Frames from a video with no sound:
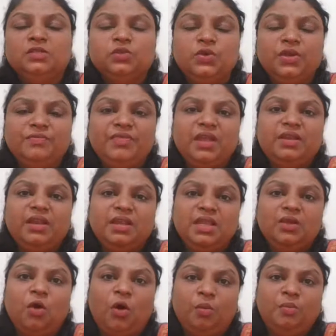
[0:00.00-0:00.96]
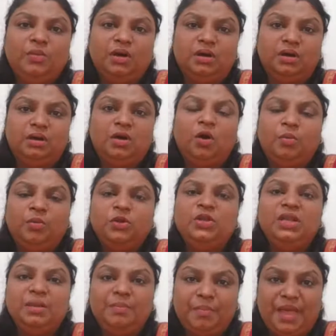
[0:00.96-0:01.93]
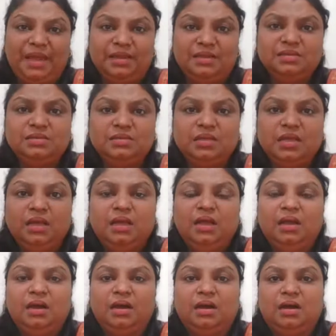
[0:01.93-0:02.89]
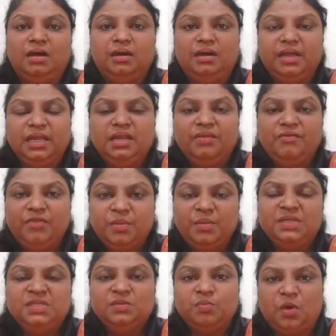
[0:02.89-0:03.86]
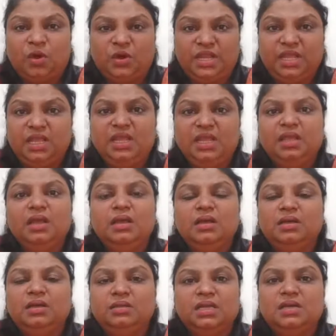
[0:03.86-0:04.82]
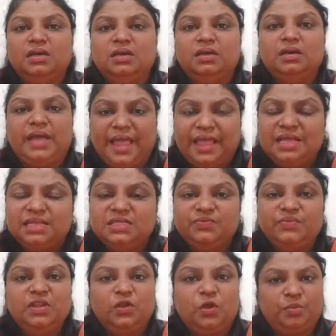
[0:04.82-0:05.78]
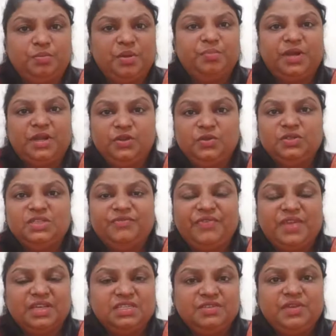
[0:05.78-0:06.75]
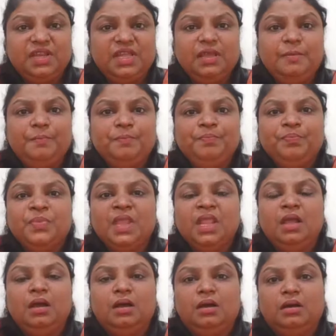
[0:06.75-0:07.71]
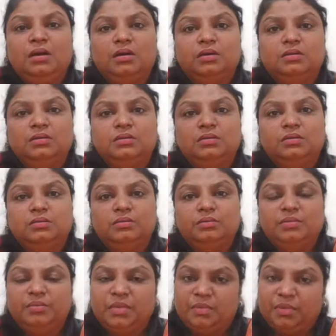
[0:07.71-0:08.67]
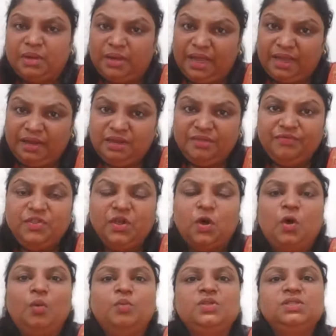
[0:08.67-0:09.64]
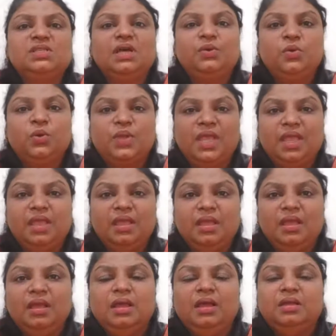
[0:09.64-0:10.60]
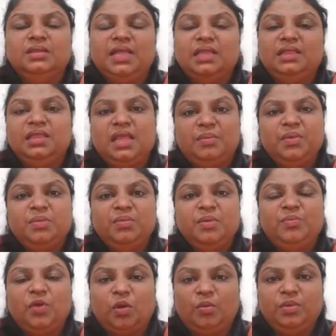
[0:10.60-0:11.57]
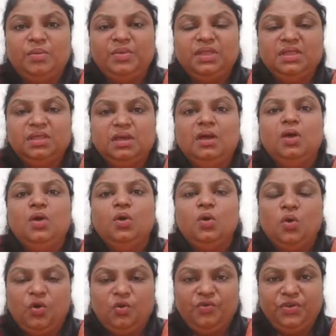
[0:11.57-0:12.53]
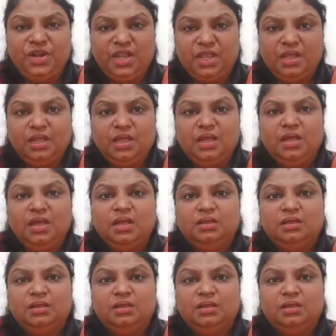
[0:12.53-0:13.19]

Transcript: So, if there are any hormonal imbalance in a woman's body, the eggs will not be produced effectively. Uh, and if the hormones are okay, then there may be problem in the ovary,